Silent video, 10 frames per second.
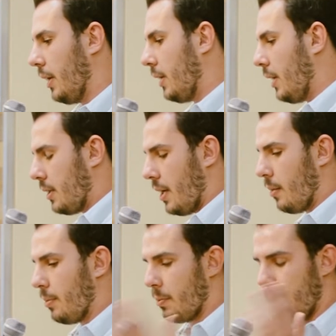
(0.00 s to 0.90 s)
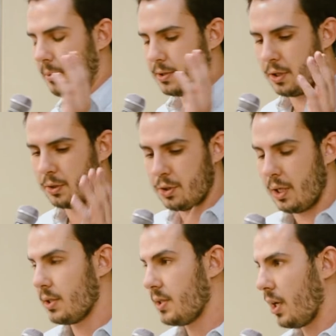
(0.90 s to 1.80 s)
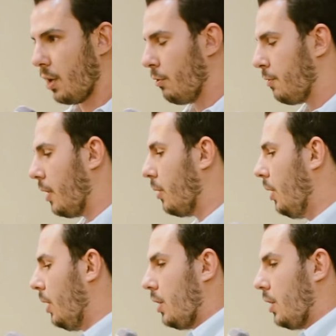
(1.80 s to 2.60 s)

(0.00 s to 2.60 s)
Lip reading: GitHub, you'd be able to go straight to Stack Overflow,